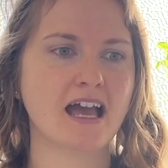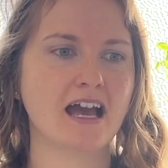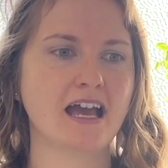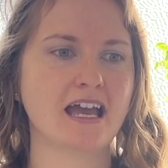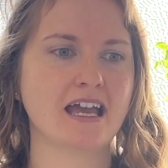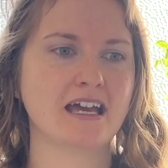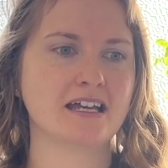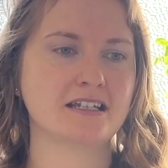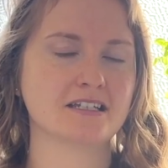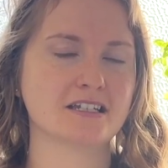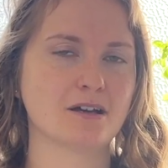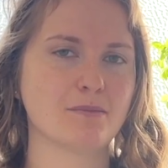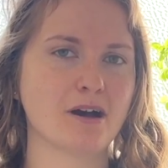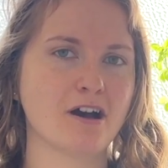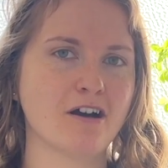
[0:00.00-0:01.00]
and
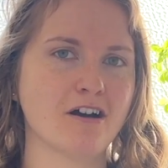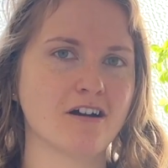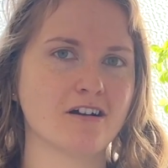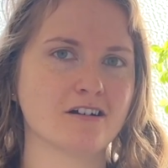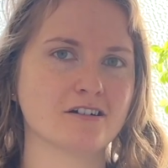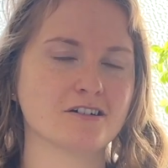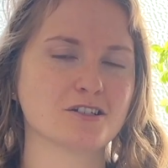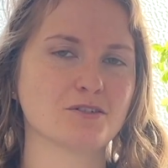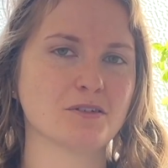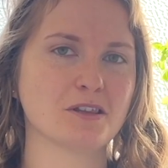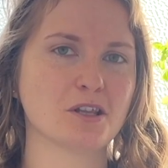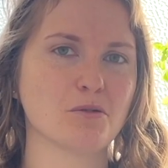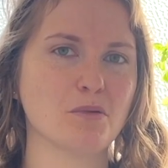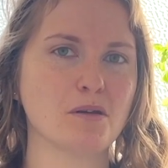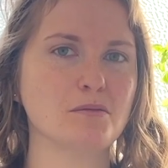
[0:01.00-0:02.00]
about our sweet
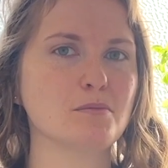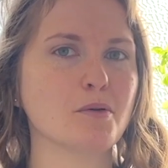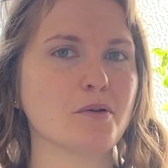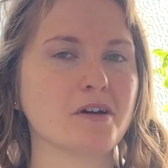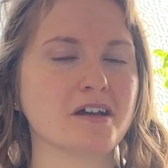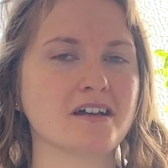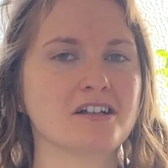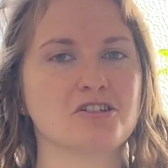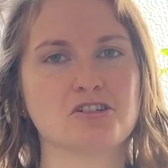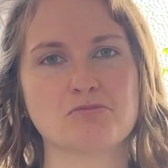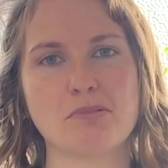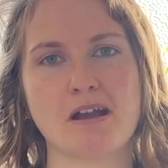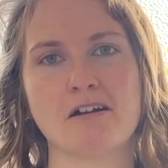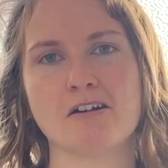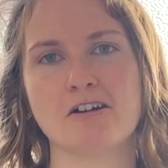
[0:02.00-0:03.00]
little baby boy and just
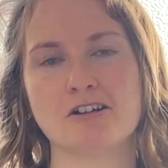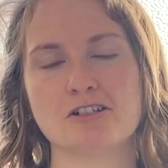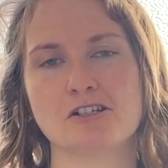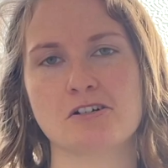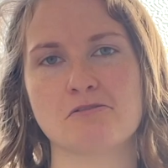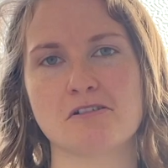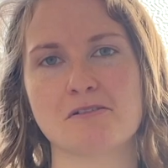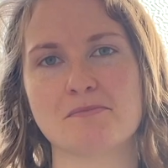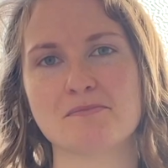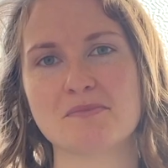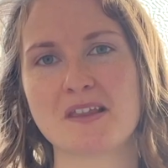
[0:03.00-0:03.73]
parenthood in general.